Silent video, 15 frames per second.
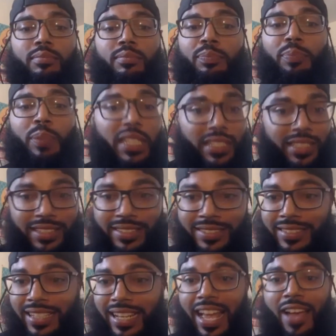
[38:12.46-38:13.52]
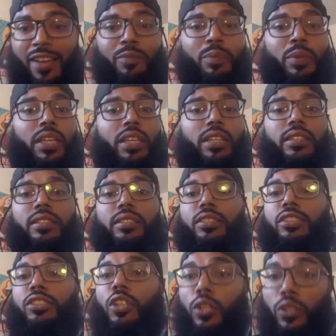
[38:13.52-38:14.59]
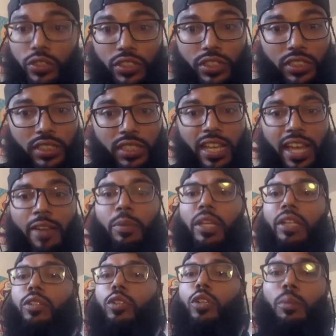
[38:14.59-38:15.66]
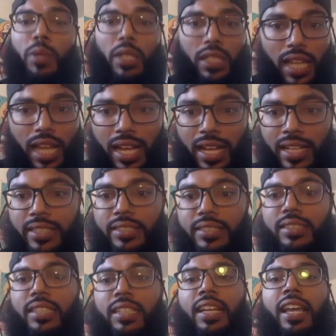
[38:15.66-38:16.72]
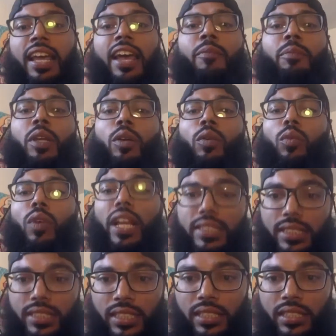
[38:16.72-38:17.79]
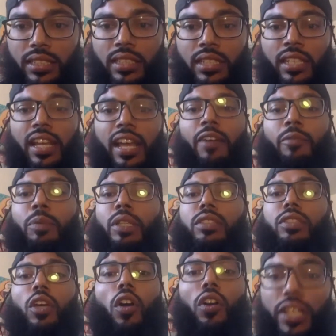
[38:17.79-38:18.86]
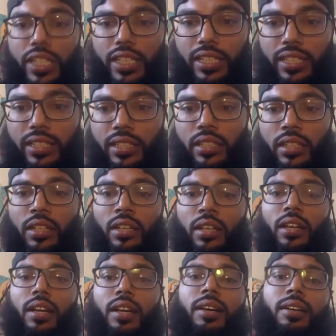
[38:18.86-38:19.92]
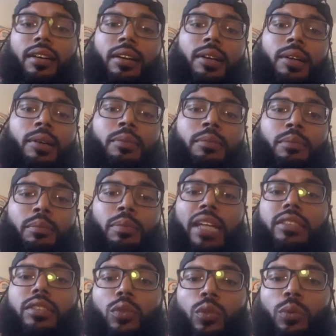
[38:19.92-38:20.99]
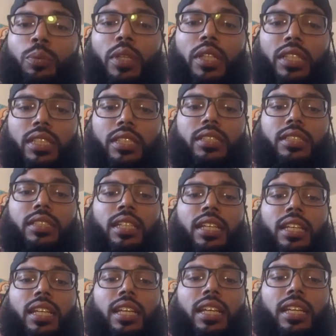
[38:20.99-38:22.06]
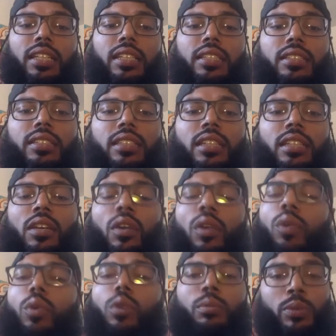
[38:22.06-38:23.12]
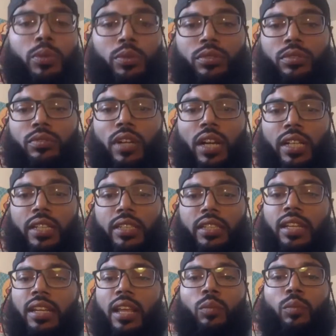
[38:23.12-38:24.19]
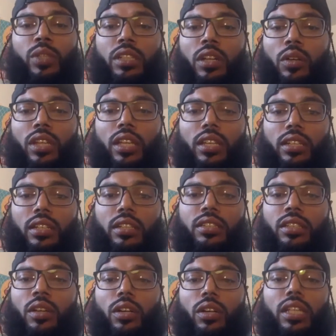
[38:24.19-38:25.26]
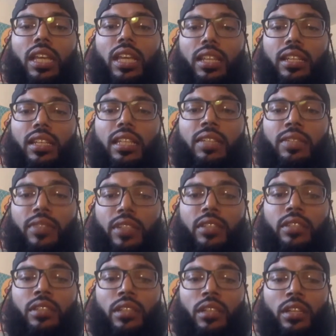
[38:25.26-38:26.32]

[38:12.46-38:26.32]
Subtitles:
beaten, have been searched, have been criminalized, have been arrested, have been targeted by school police is horrible, right? And we know that, you know, again, even